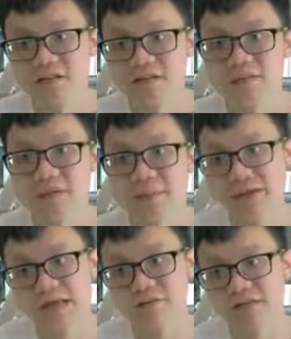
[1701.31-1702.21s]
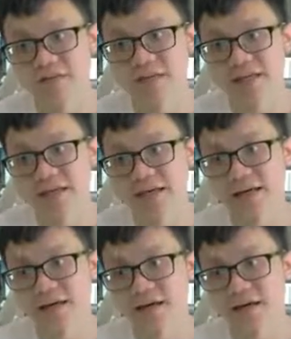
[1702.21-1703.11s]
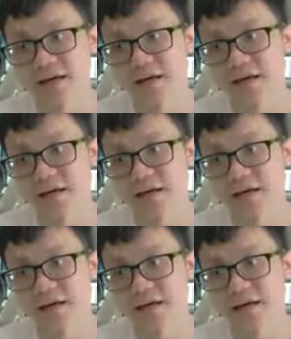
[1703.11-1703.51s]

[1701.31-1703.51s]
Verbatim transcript: So maybe I would say, uh,